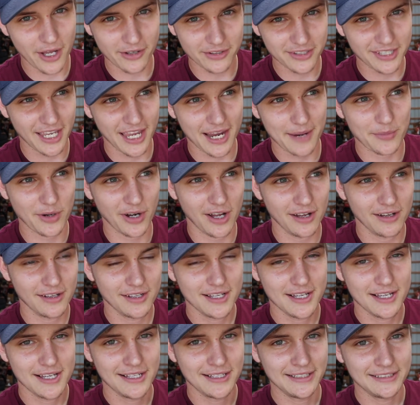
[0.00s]
on camera,
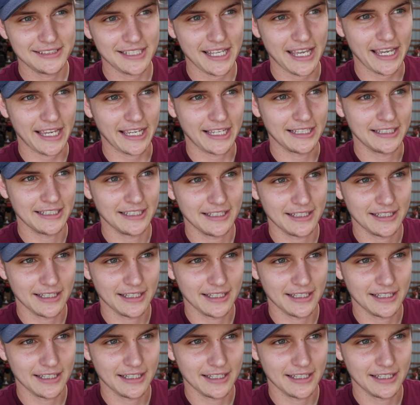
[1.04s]
saying,